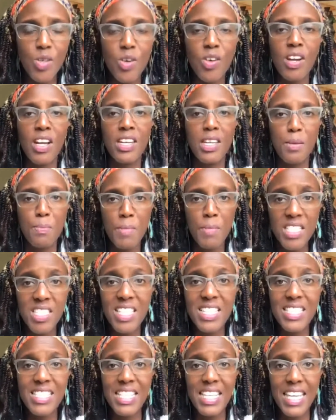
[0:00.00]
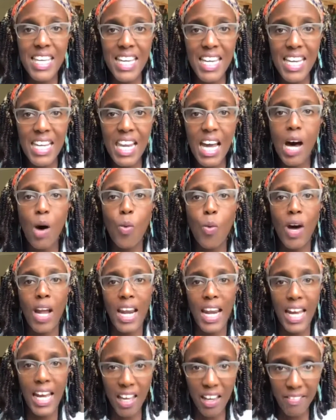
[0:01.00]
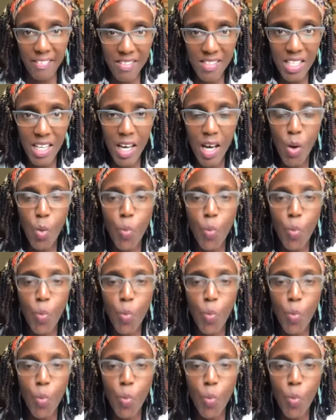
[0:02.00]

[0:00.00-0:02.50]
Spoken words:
or an emergency in our lives